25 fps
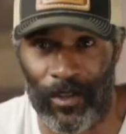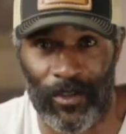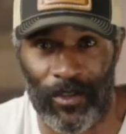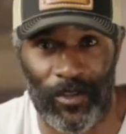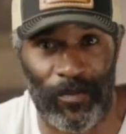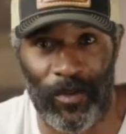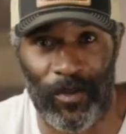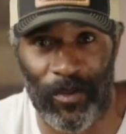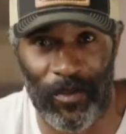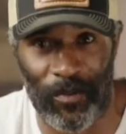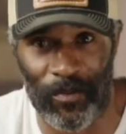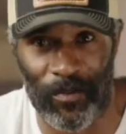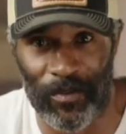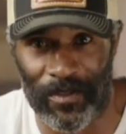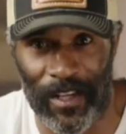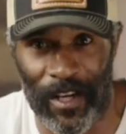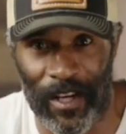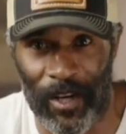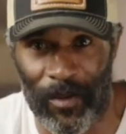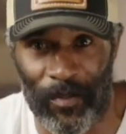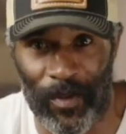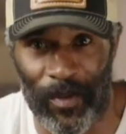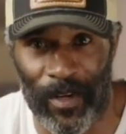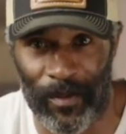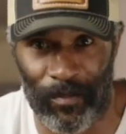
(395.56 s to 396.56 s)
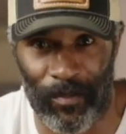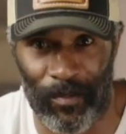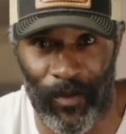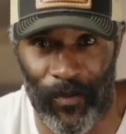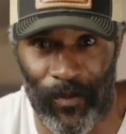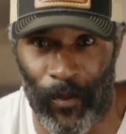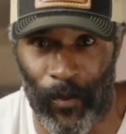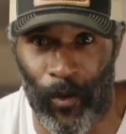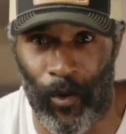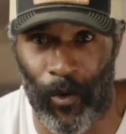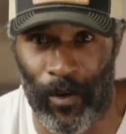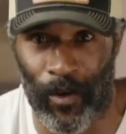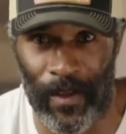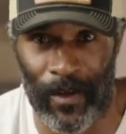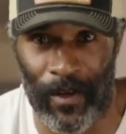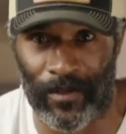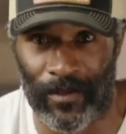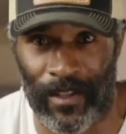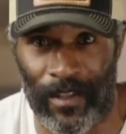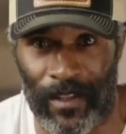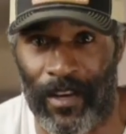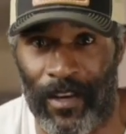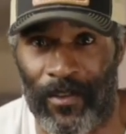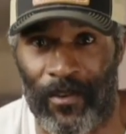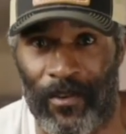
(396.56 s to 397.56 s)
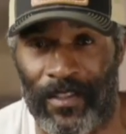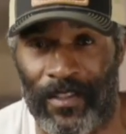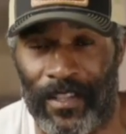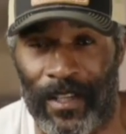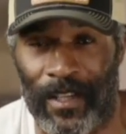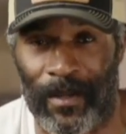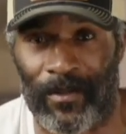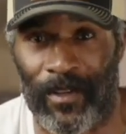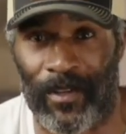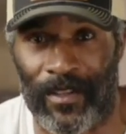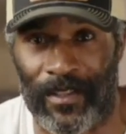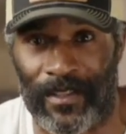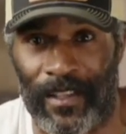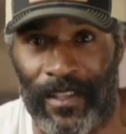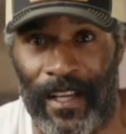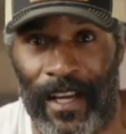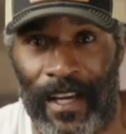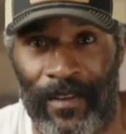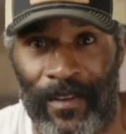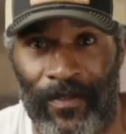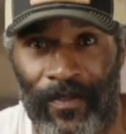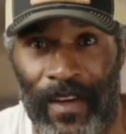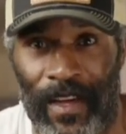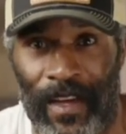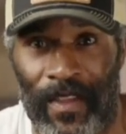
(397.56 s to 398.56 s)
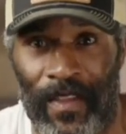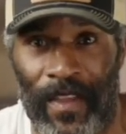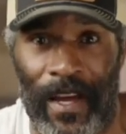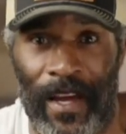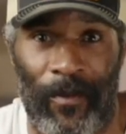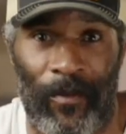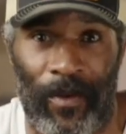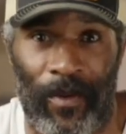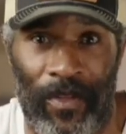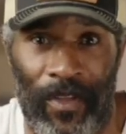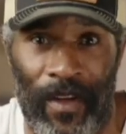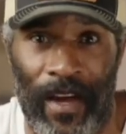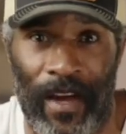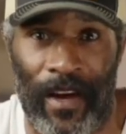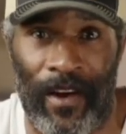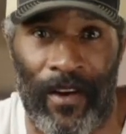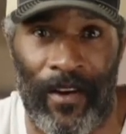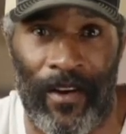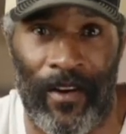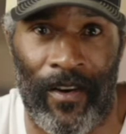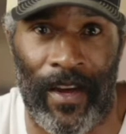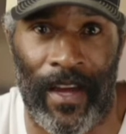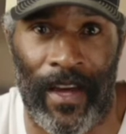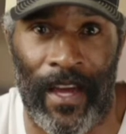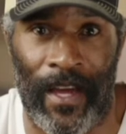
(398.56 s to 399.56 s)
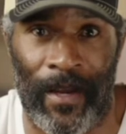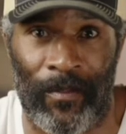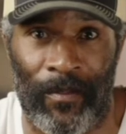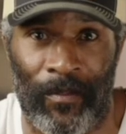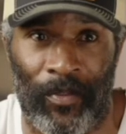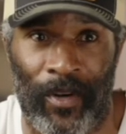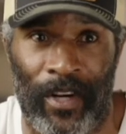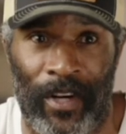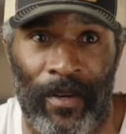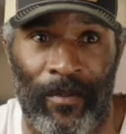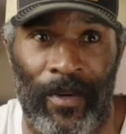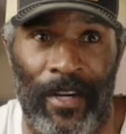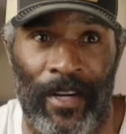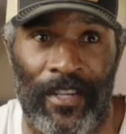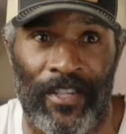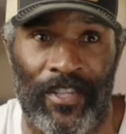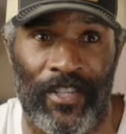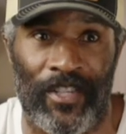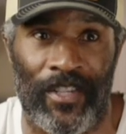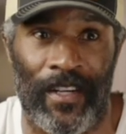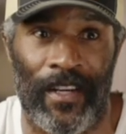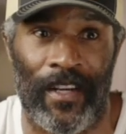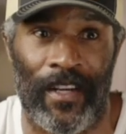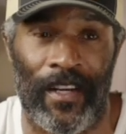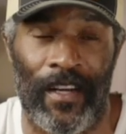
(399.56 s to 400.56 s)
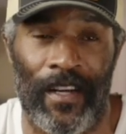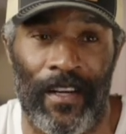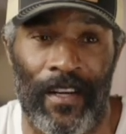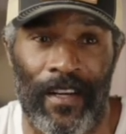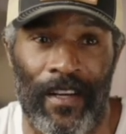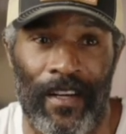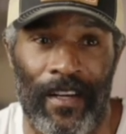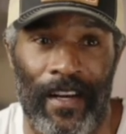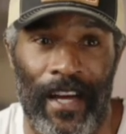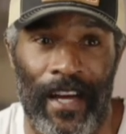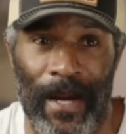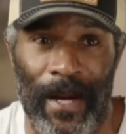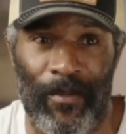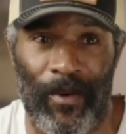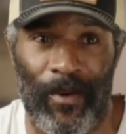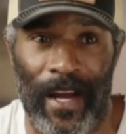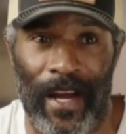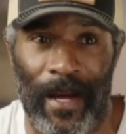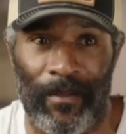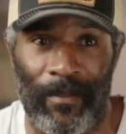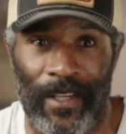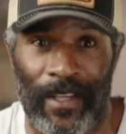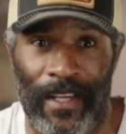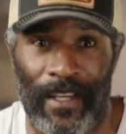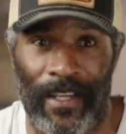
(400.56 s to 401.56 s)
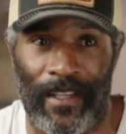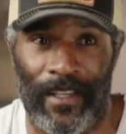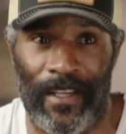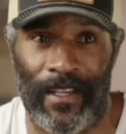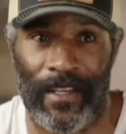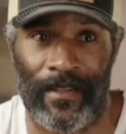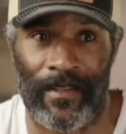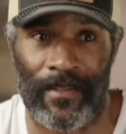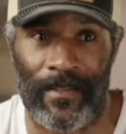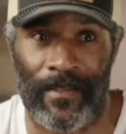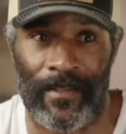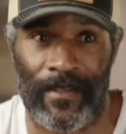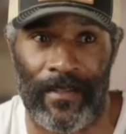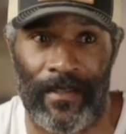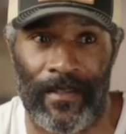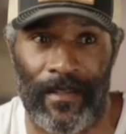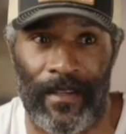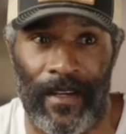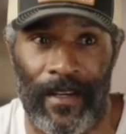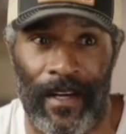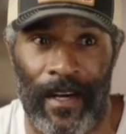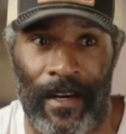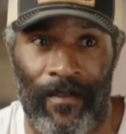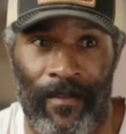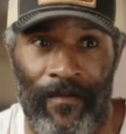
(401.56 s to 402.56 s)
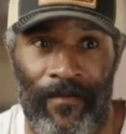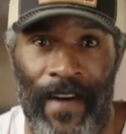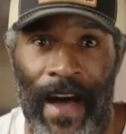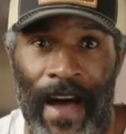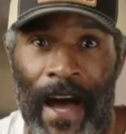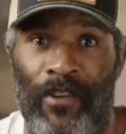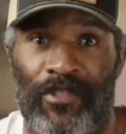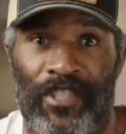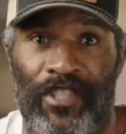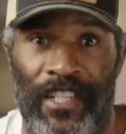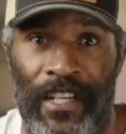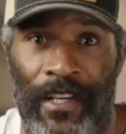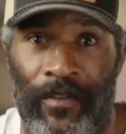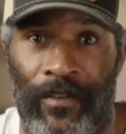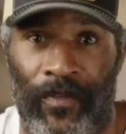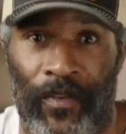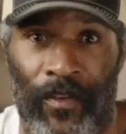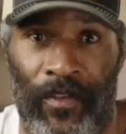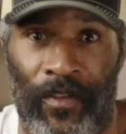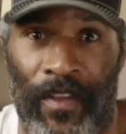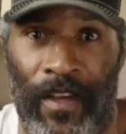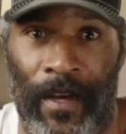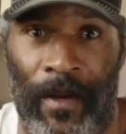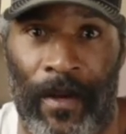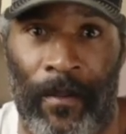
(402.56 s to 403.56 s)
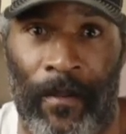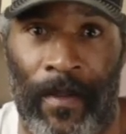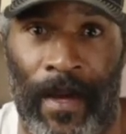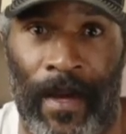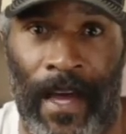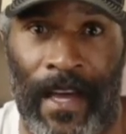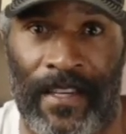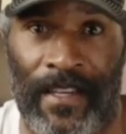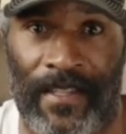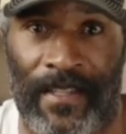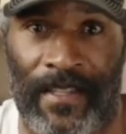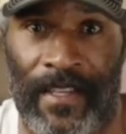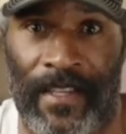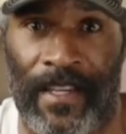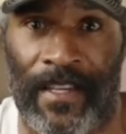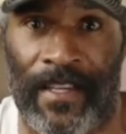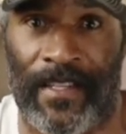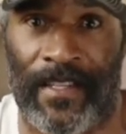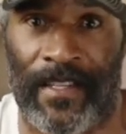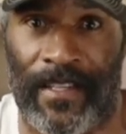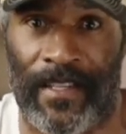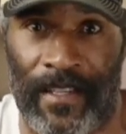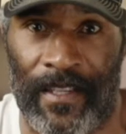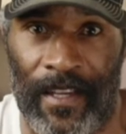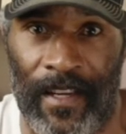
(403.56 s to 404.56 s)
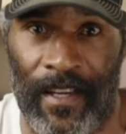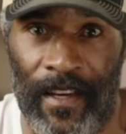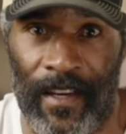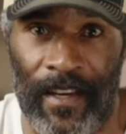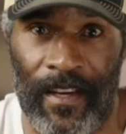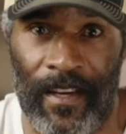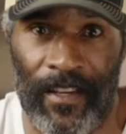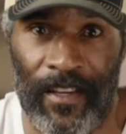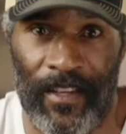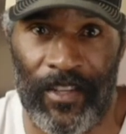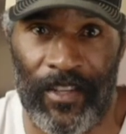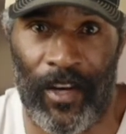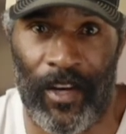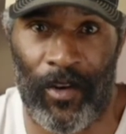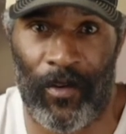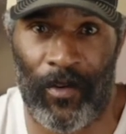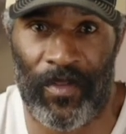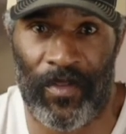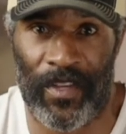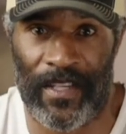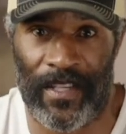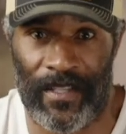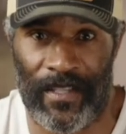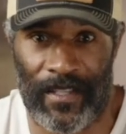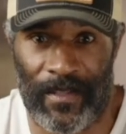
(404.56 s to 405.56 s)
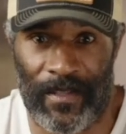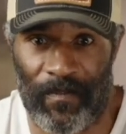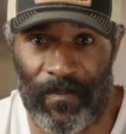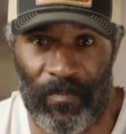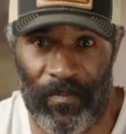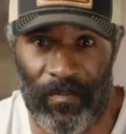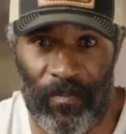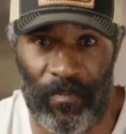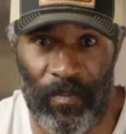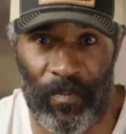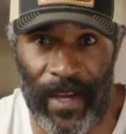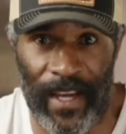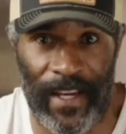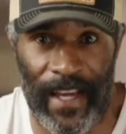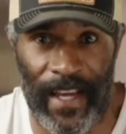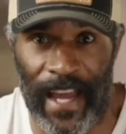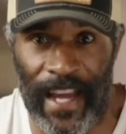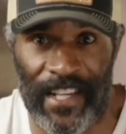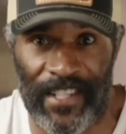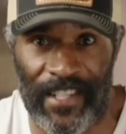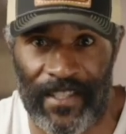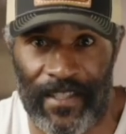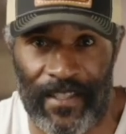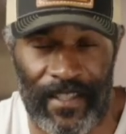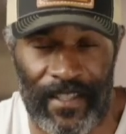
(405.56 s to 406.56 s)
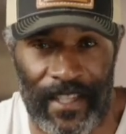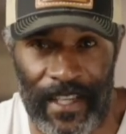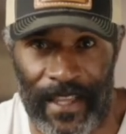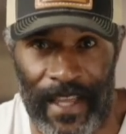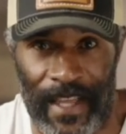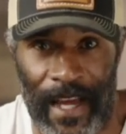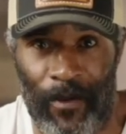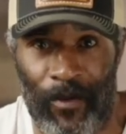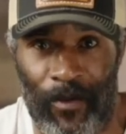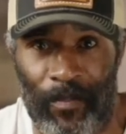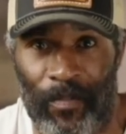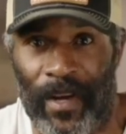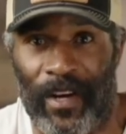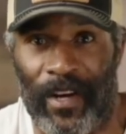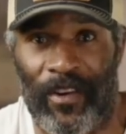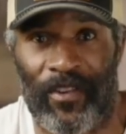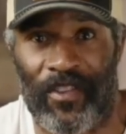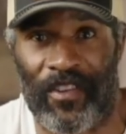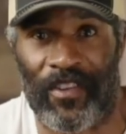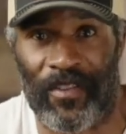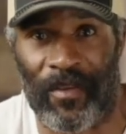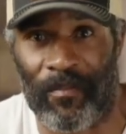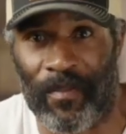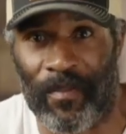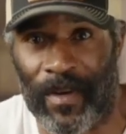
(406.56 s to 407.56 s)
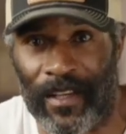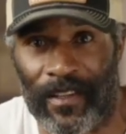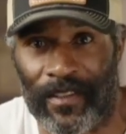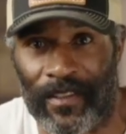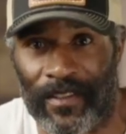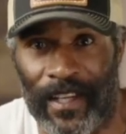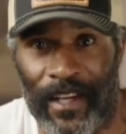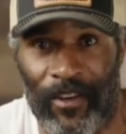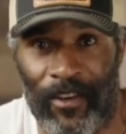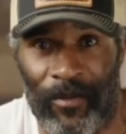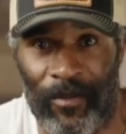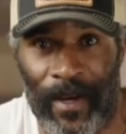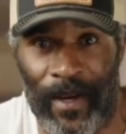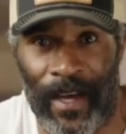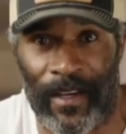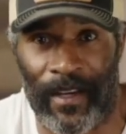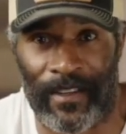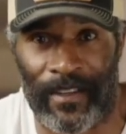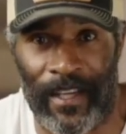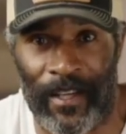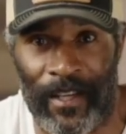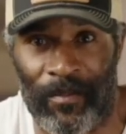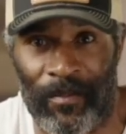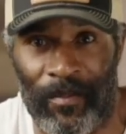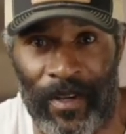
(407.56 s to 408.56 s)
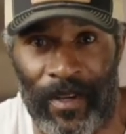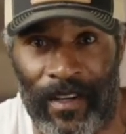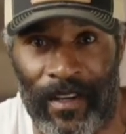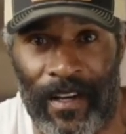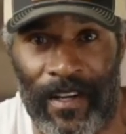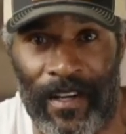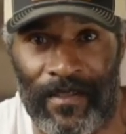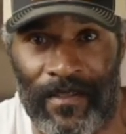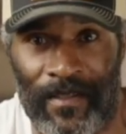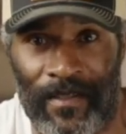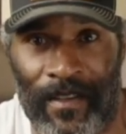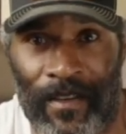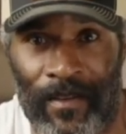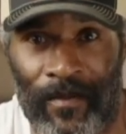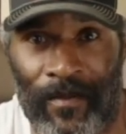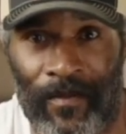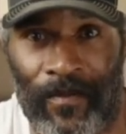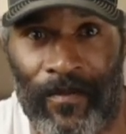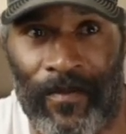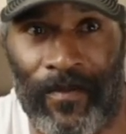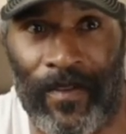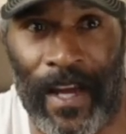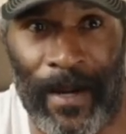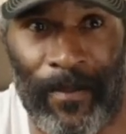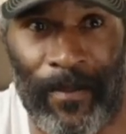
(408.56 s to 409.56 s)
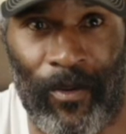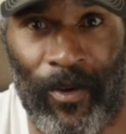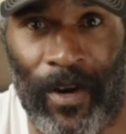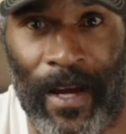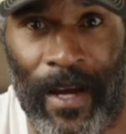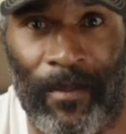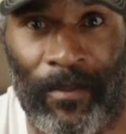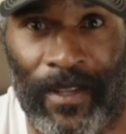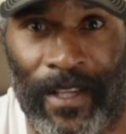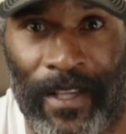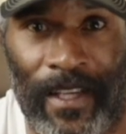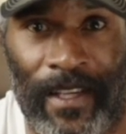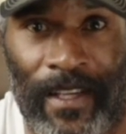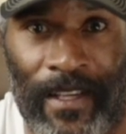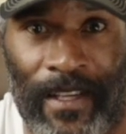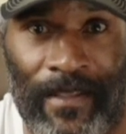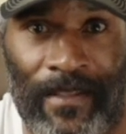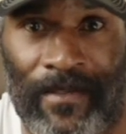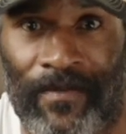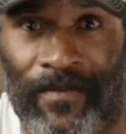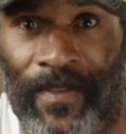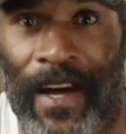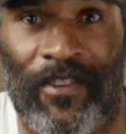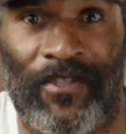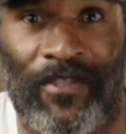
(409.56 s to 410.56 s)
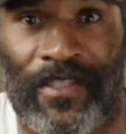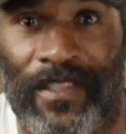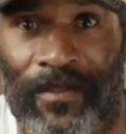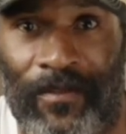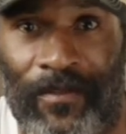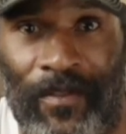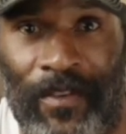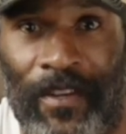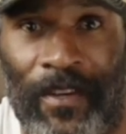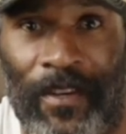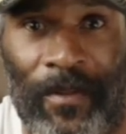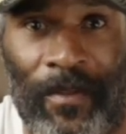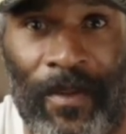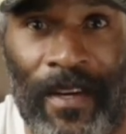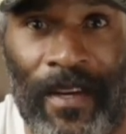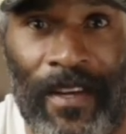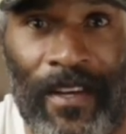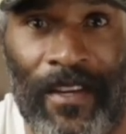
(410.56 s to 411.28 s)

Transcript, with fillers: Wilkes Booth was there, but before there was another attempt on his life, and they were there. And pretty much Abraham Lincoln's uh, vouching for them as this, you know, this big agency. They were bigger than the military back then because of Abraham Lincoln's vouching for them.